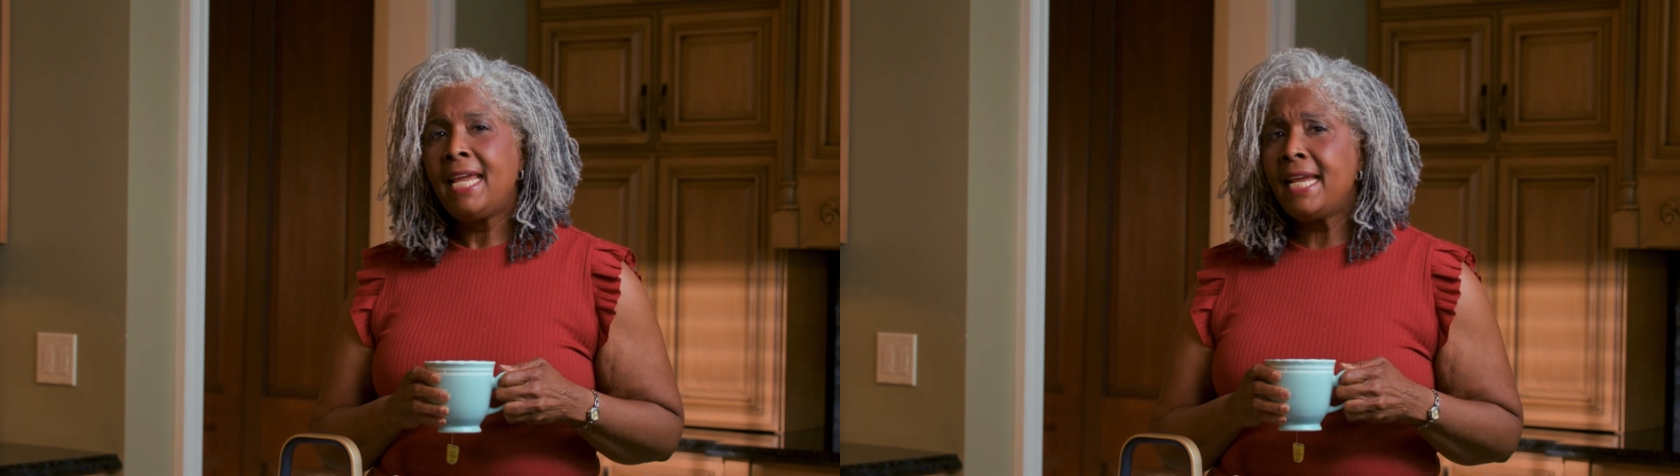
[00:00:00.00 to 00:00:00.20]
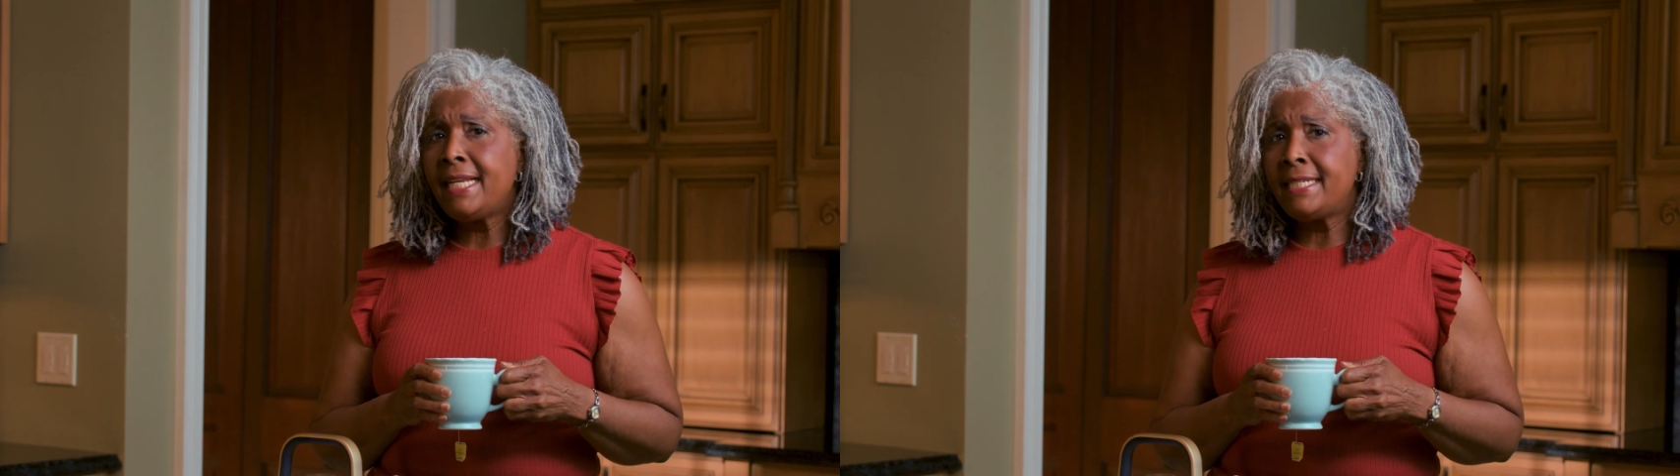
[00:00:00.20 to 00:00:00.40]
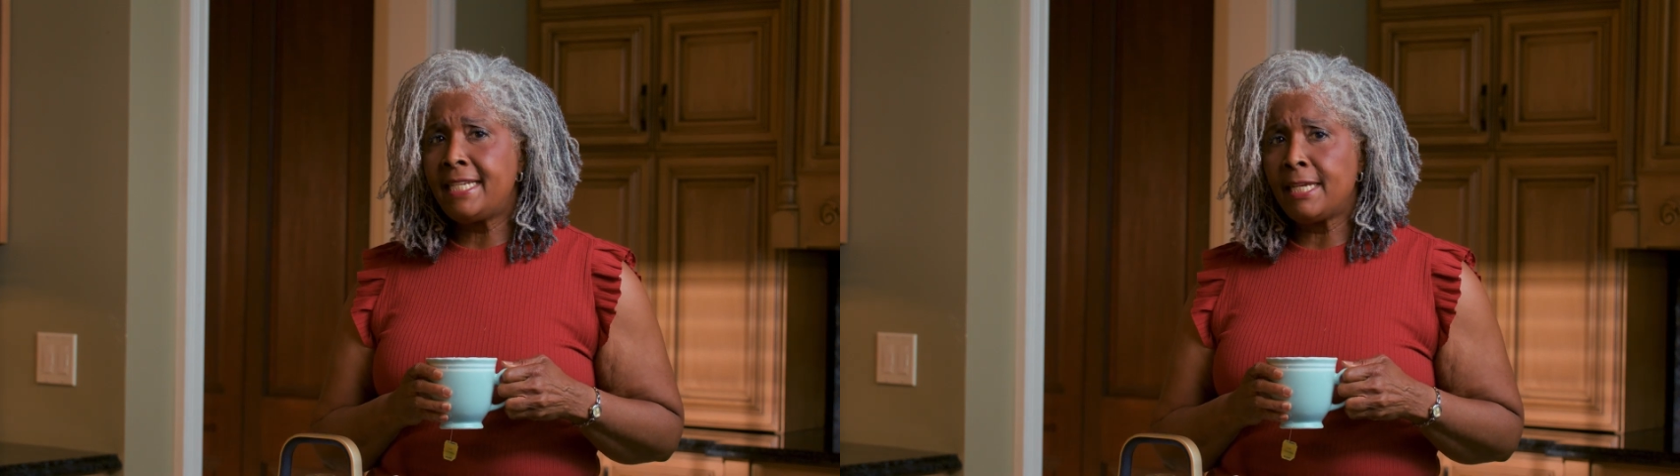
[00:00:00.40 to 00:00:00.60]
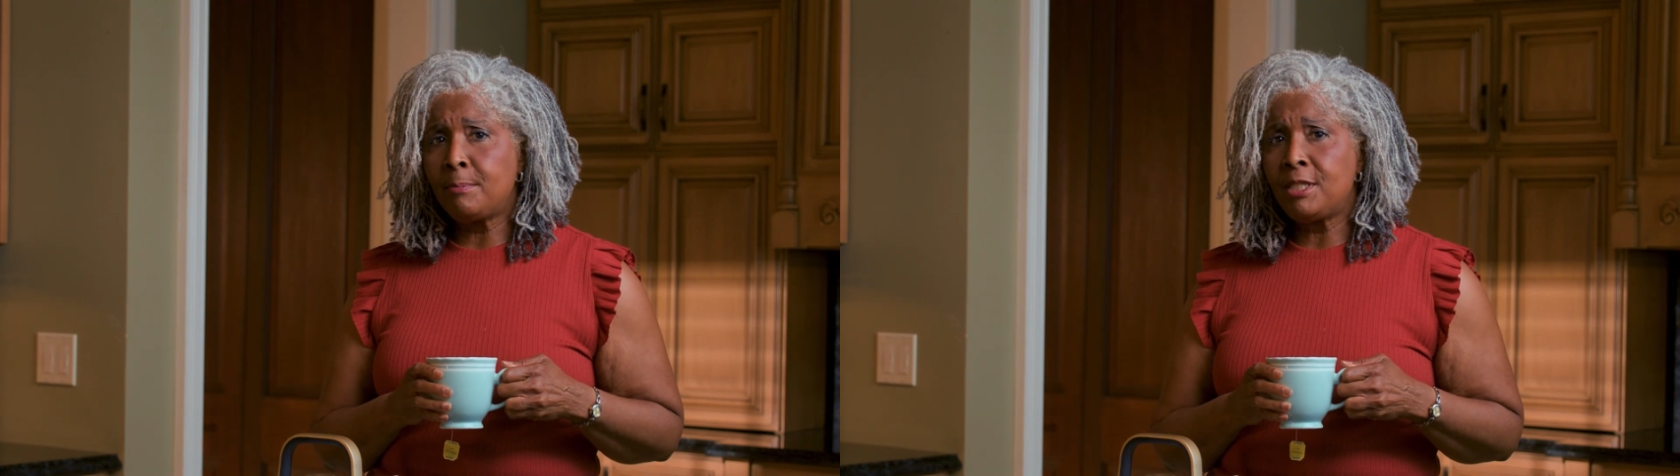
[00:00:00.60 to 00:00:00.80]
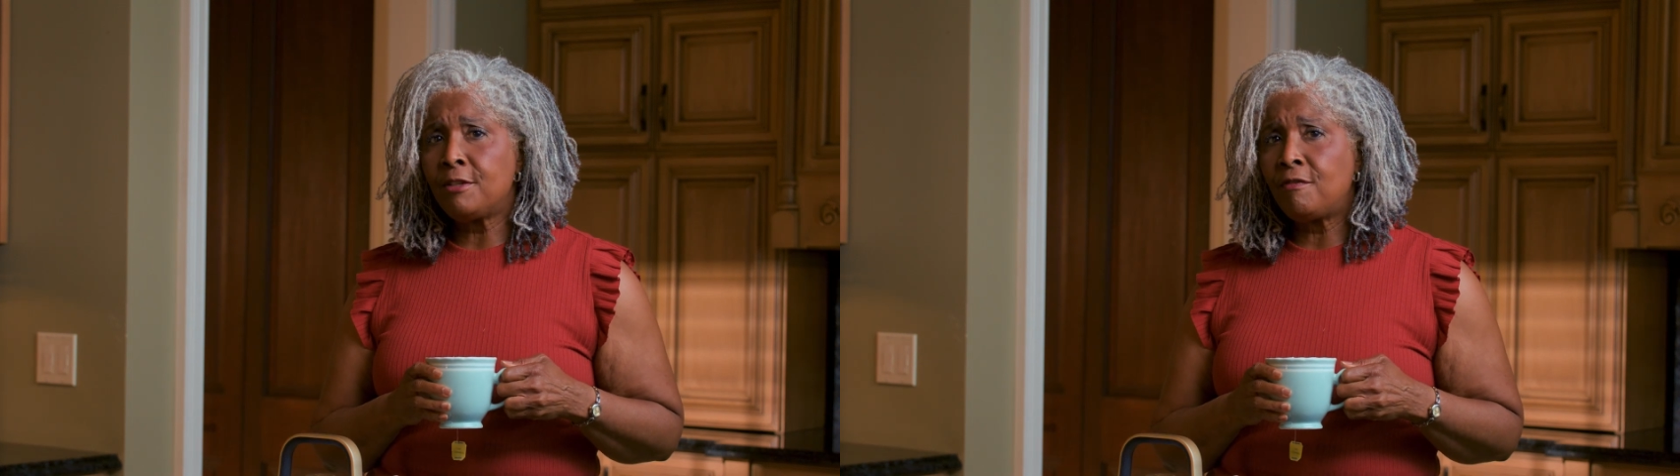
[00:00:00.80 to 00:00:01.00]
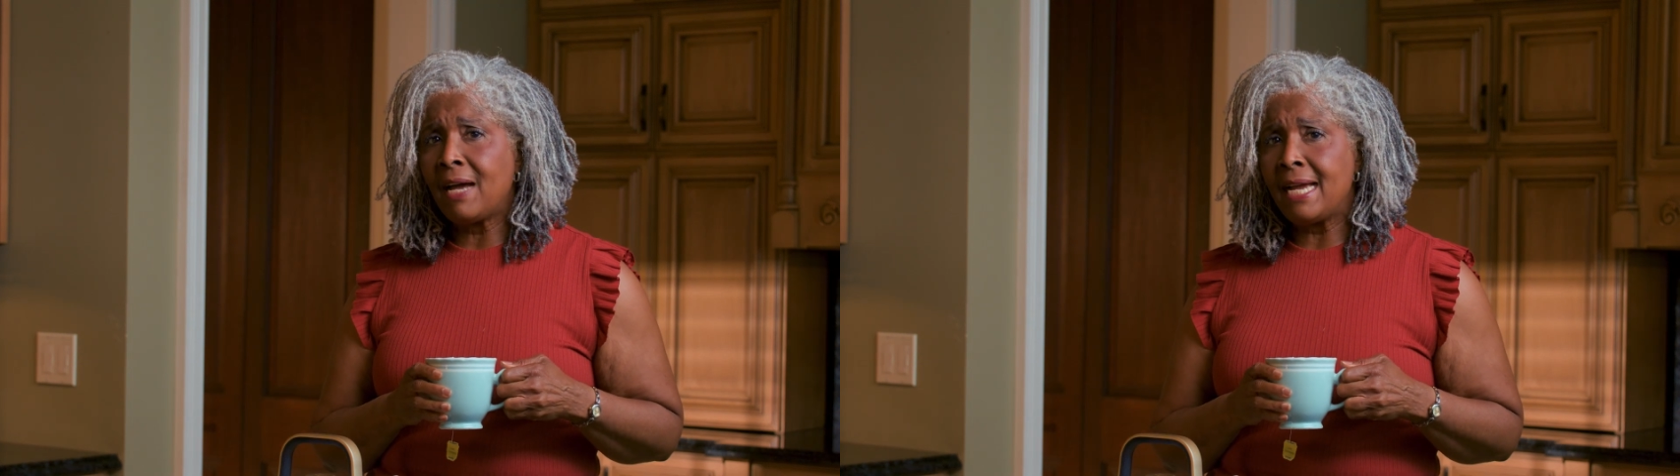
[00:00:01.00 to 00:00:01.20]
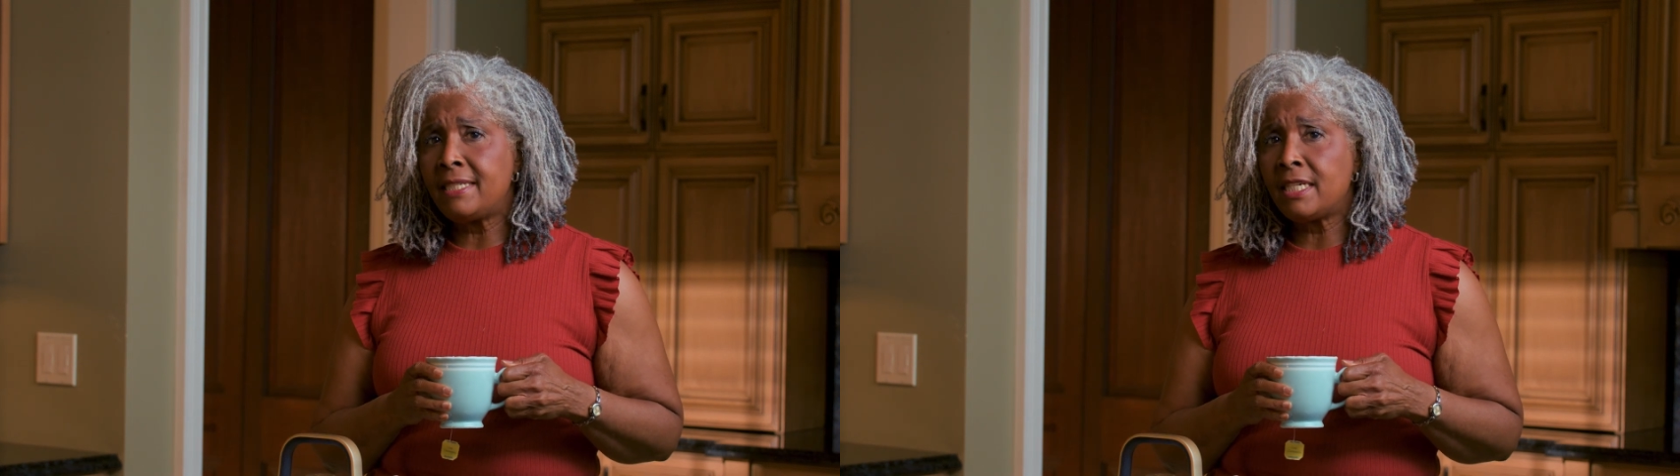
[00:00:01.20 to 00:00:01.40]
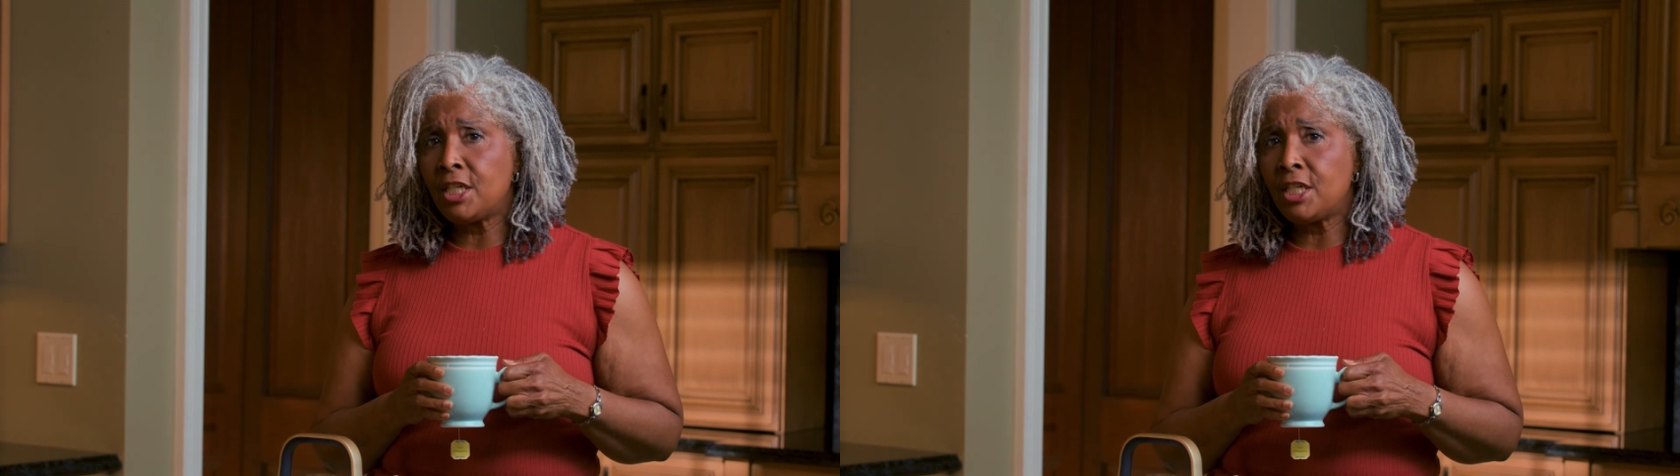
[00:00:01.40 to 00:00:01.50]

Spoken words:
Any tips to find a